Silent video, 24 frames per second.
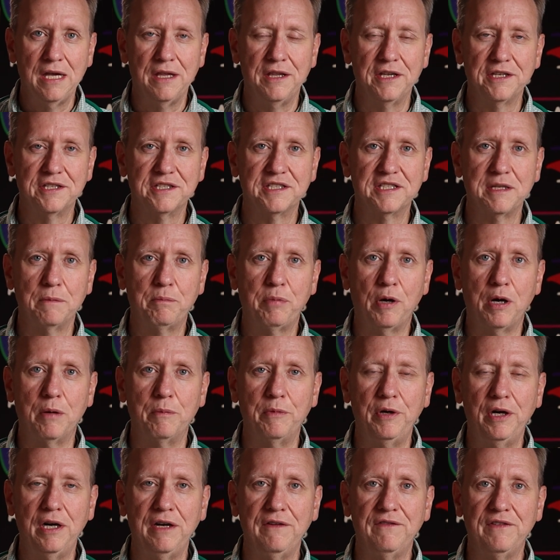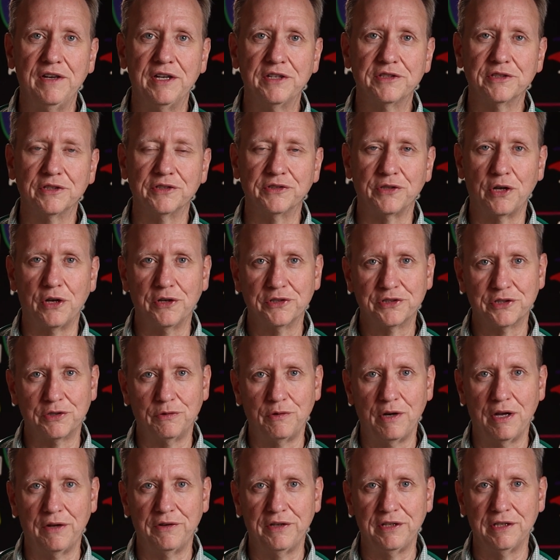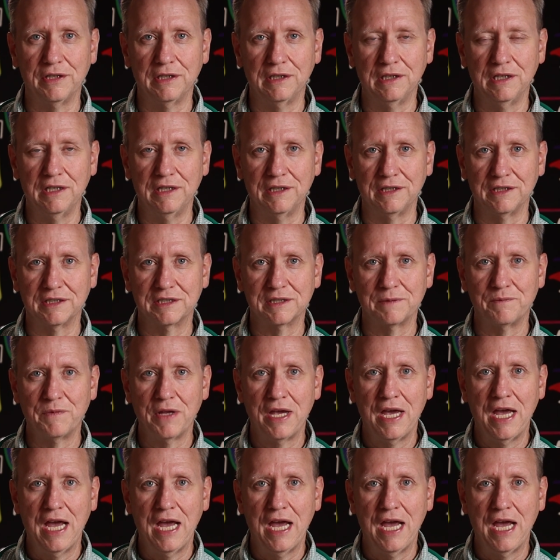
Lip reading: This is the pulmonary vessels all surrounding the lungs.